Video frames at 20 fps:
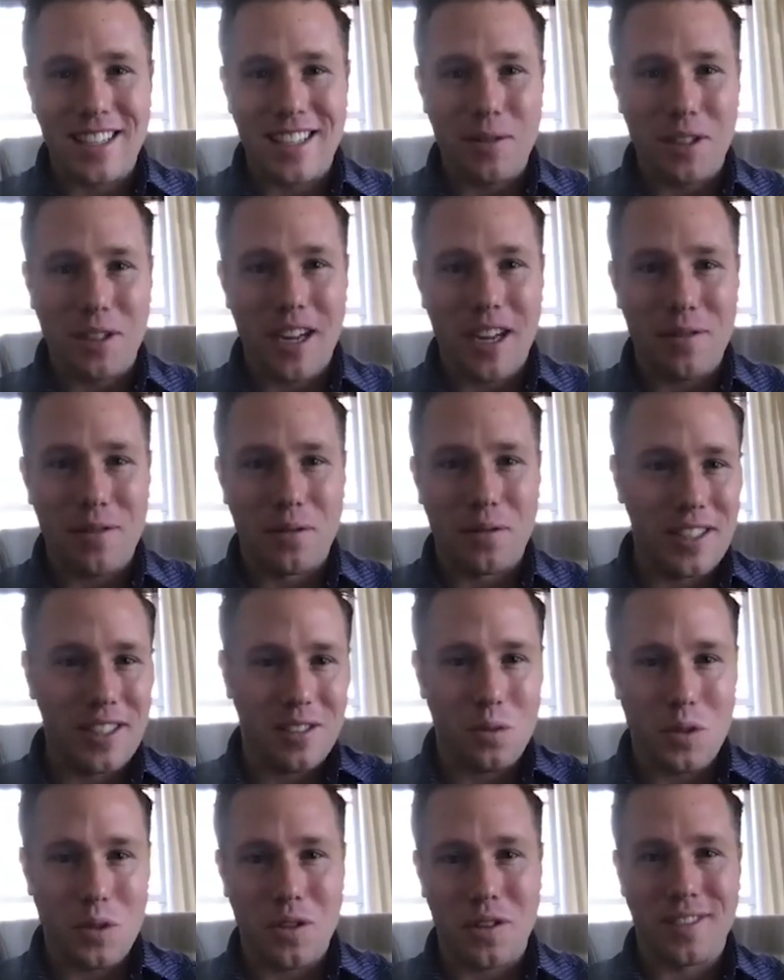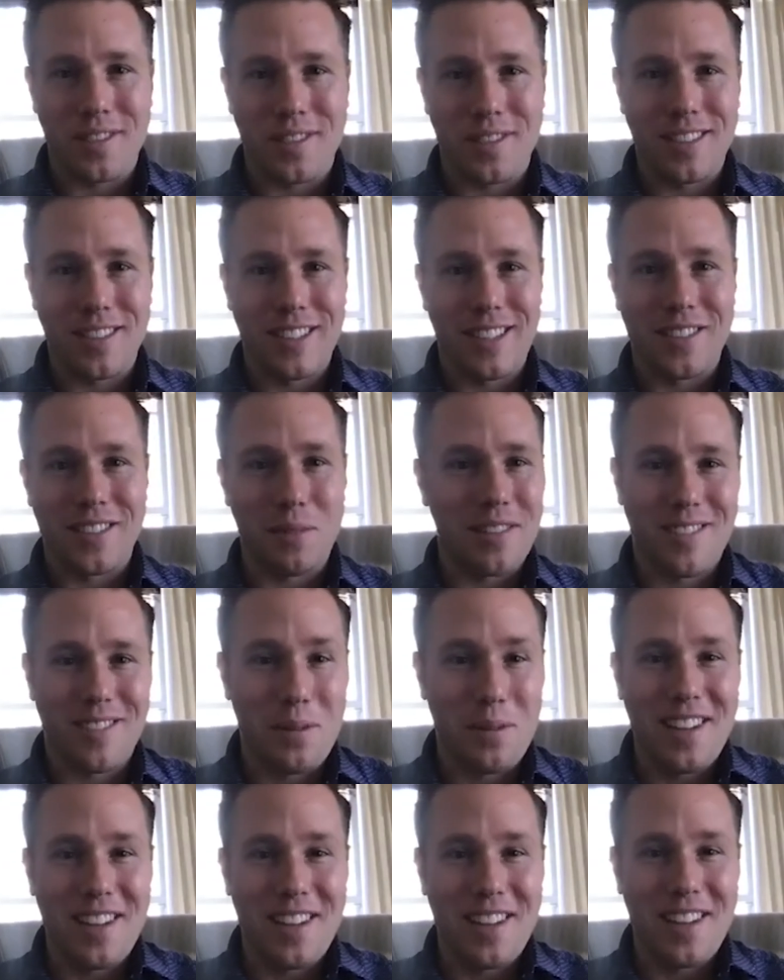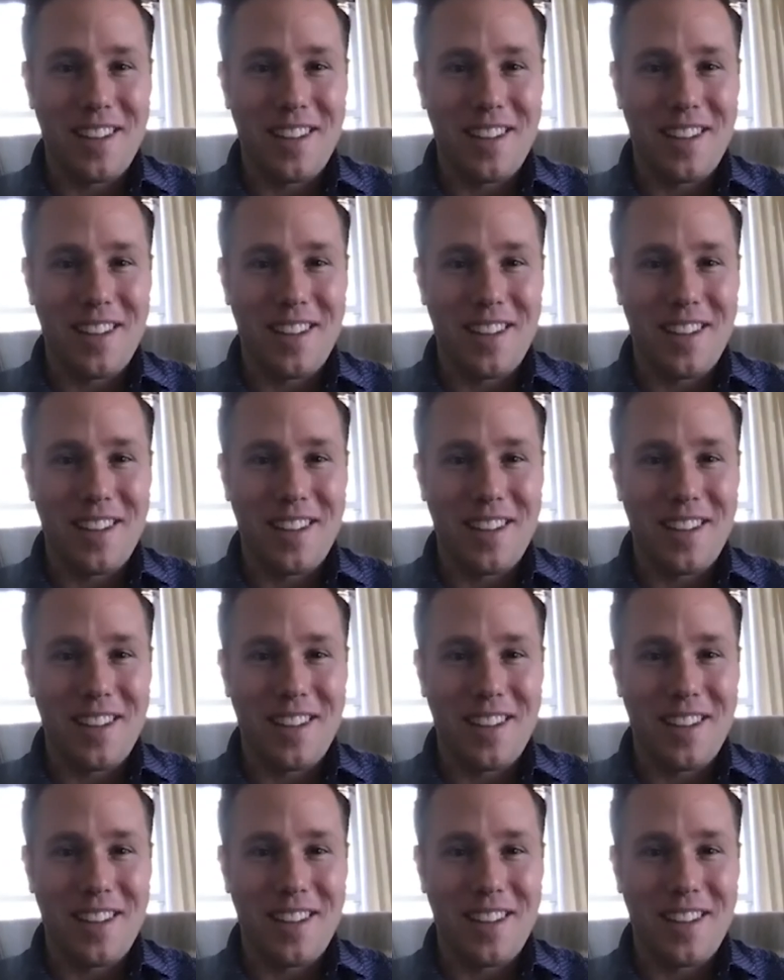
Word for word: when you have a full caseload, which you can,